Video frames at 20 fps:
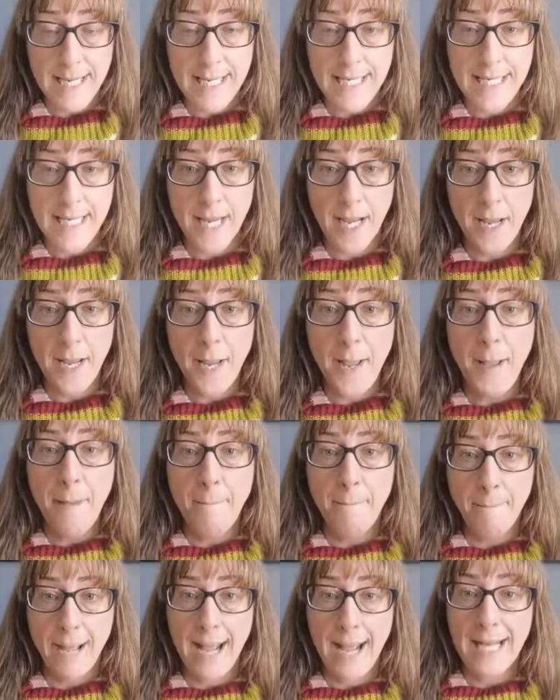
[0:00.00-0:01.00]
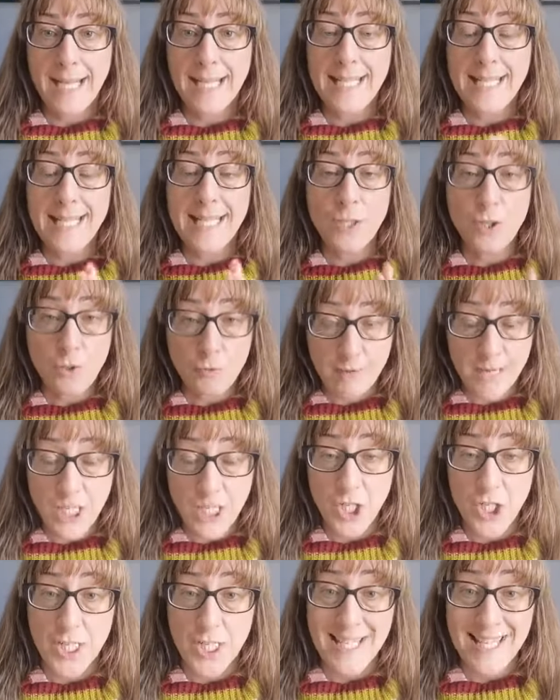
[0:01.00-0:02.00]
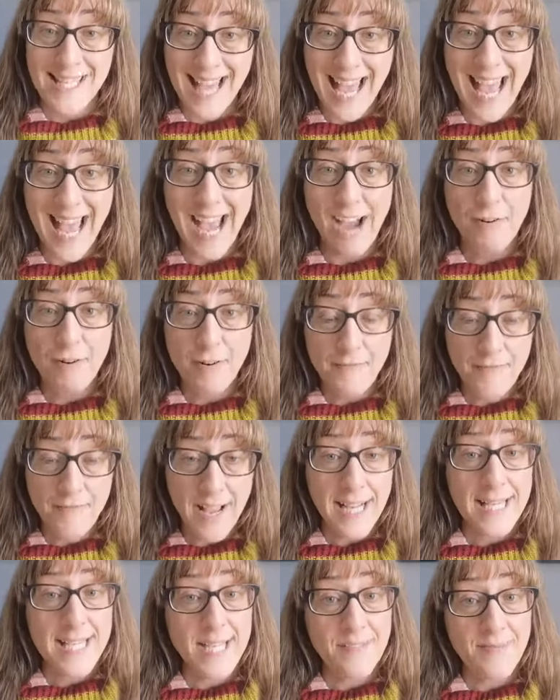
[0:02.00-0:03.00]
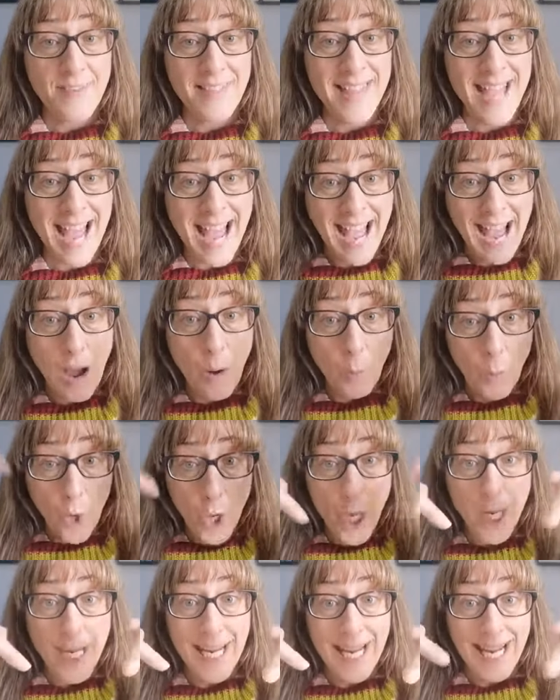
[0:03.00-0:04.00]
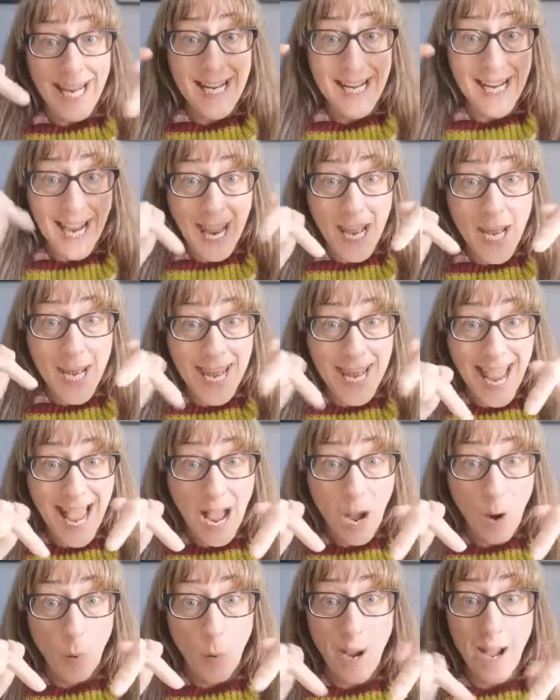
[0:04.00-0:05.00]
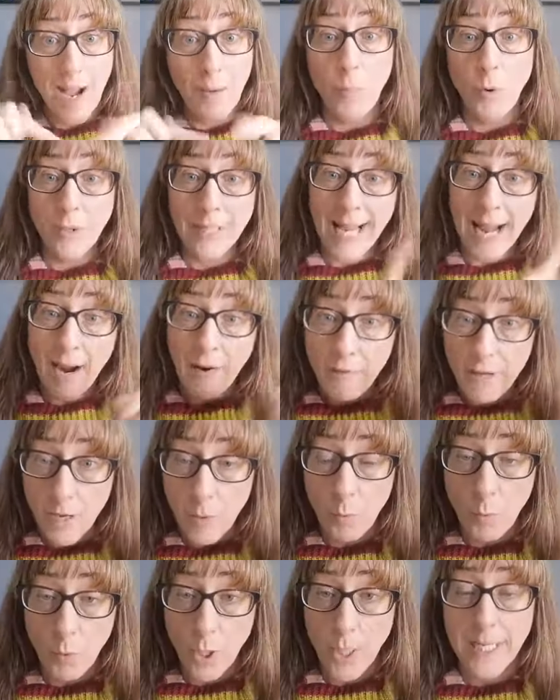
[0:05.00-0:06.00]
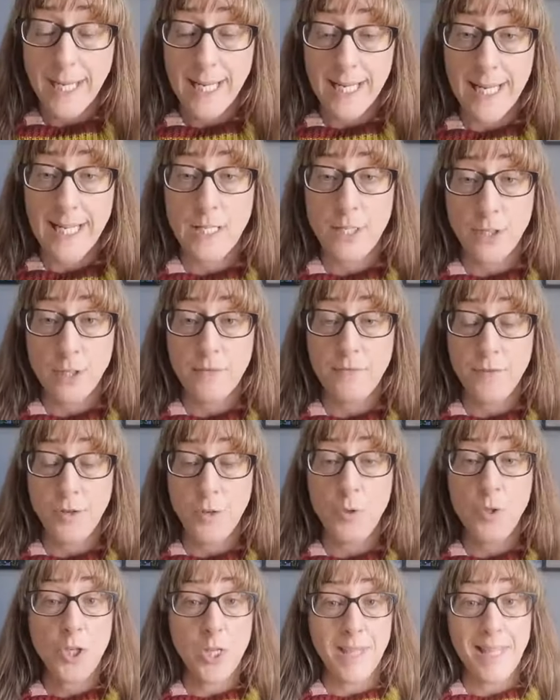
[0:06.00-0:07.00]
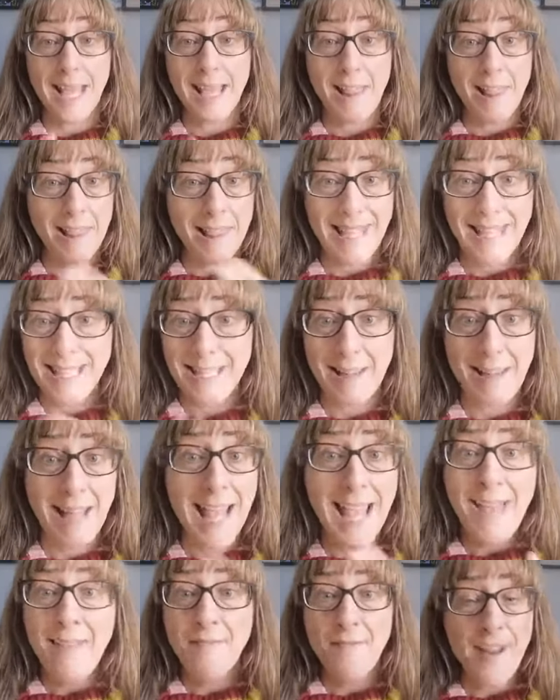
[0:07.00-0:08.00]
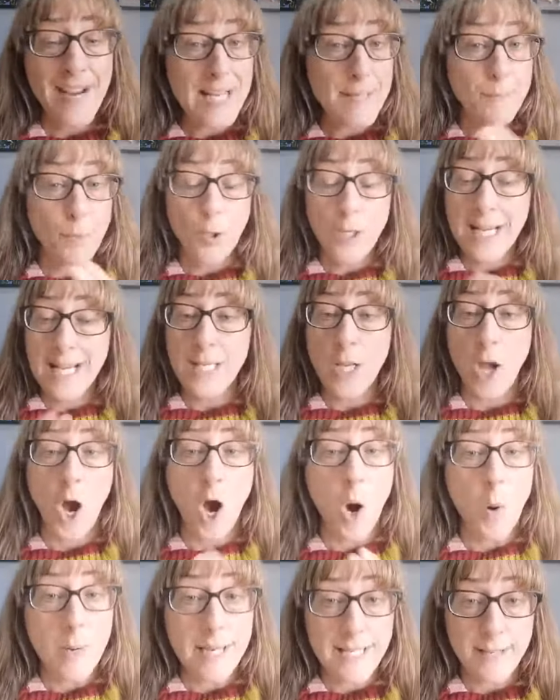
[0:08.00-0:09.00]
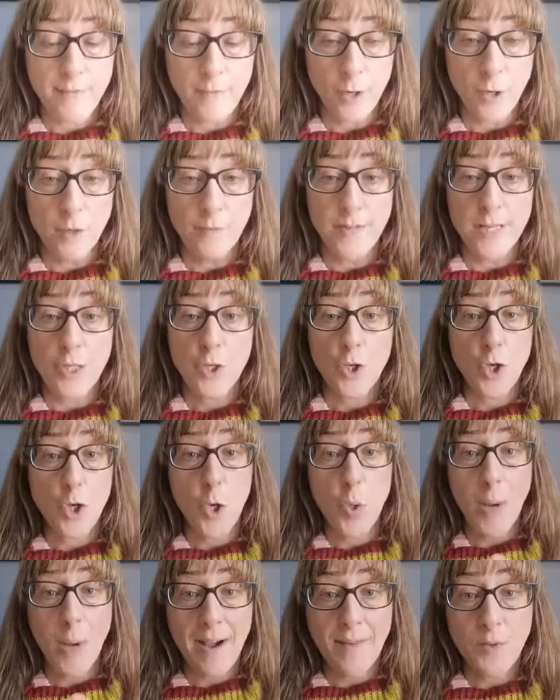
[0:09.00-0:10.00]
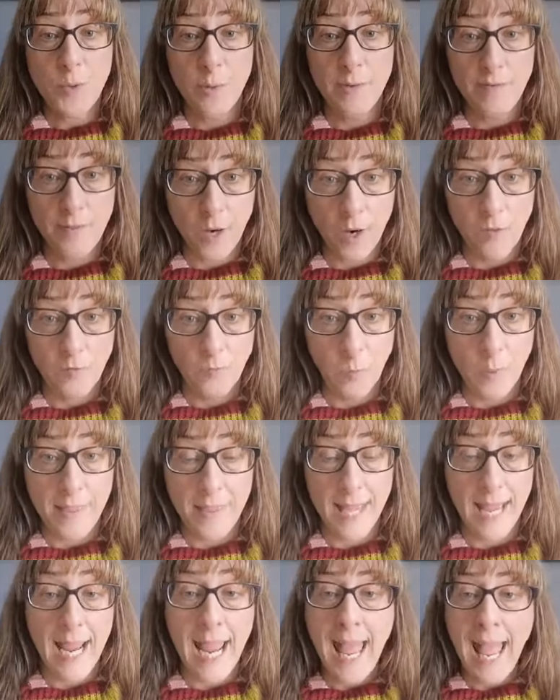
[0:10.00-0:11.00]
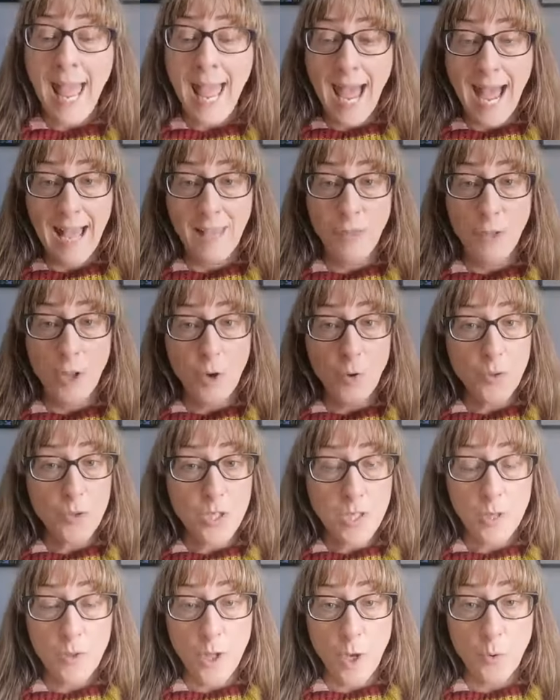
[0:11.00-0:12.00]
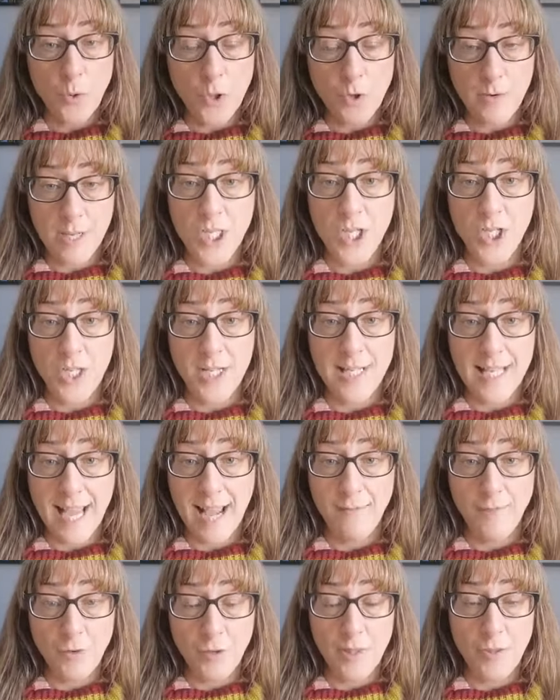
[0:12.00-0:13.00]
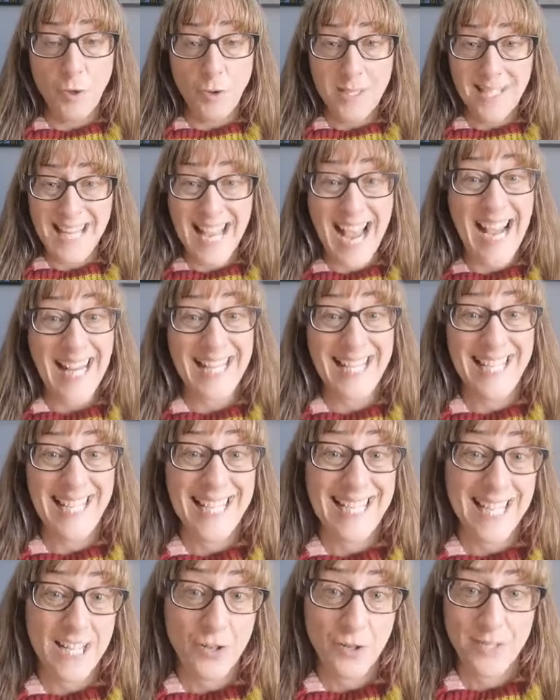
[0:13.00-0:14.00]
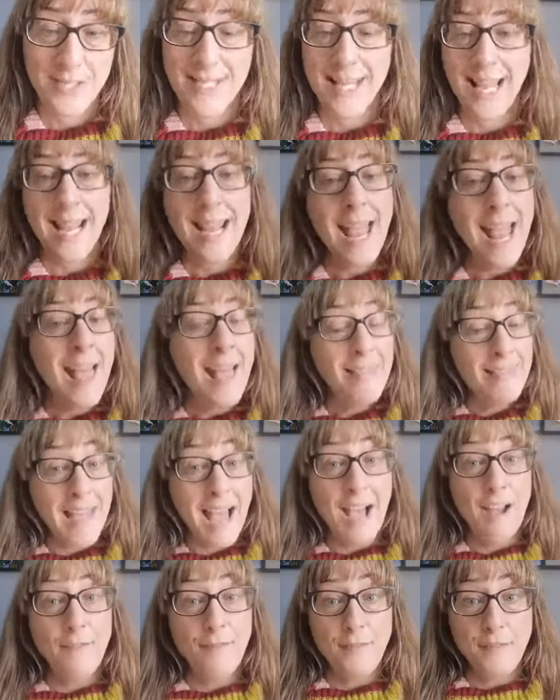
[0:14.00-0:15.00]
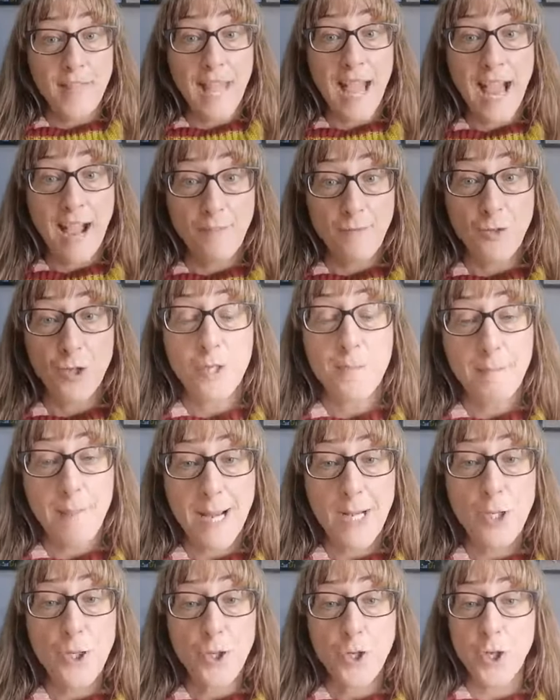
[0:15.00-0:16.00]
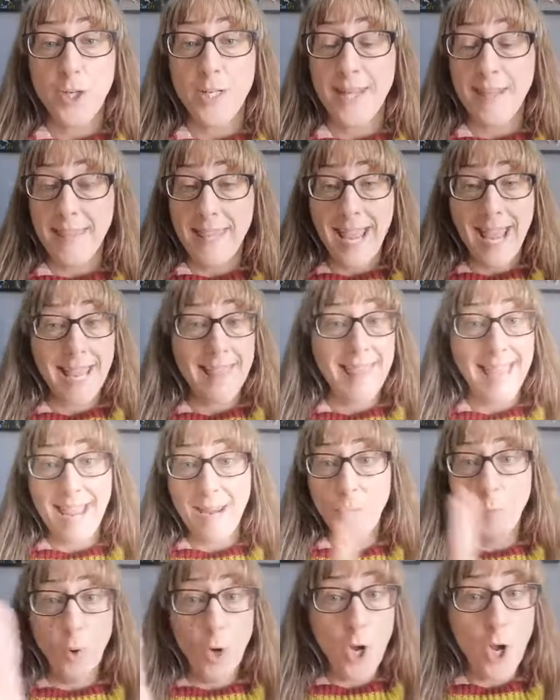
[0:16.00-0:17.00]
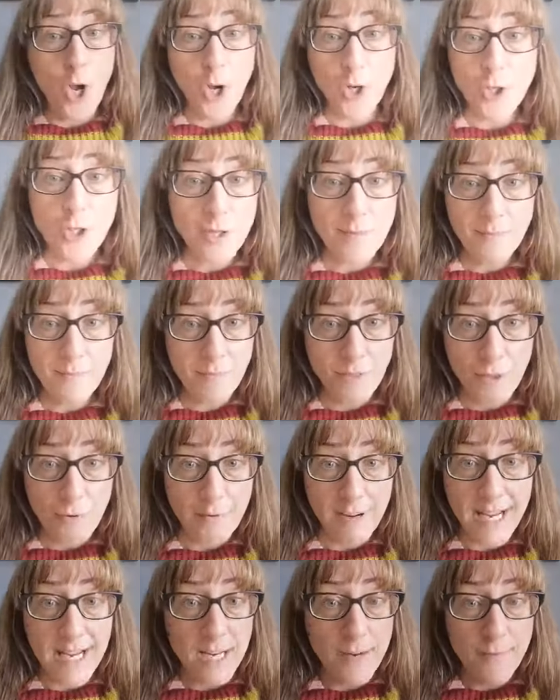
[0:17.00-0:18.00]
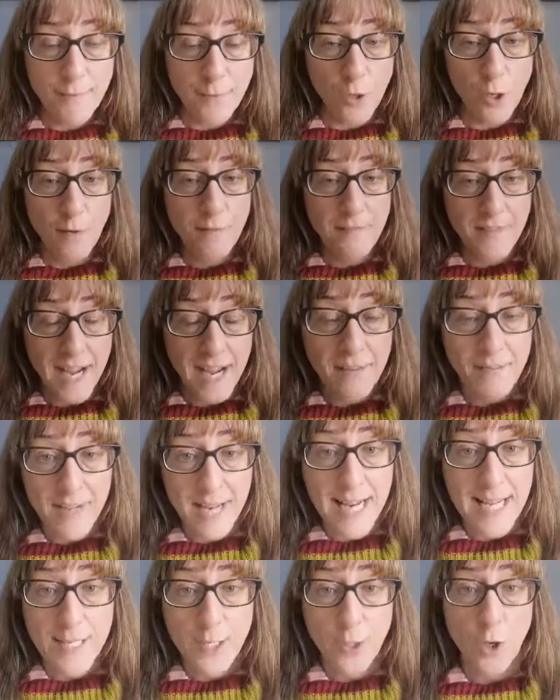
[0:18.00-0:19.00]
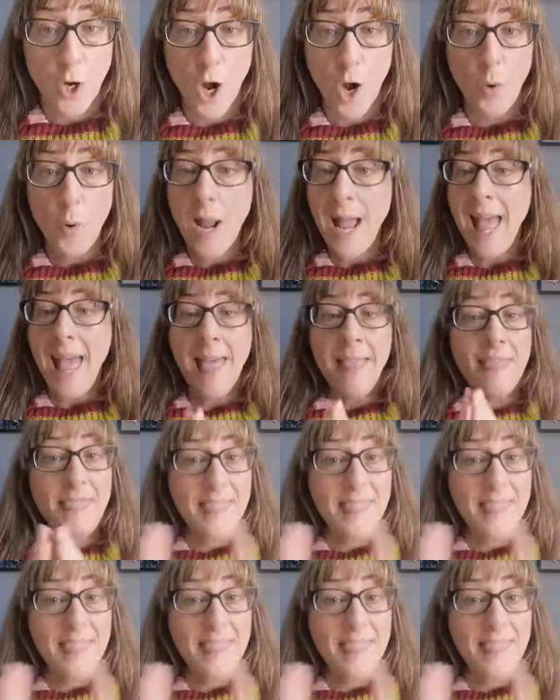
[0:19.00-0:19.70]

media marketing strategies that are effective and that are working now and will carry on working into the future that Facebook is always evolving, so you have to evolve with it. And those those strategies that I've those tactics, I should say, that I've that I've just mentioned, they they worked three, four, five years ago.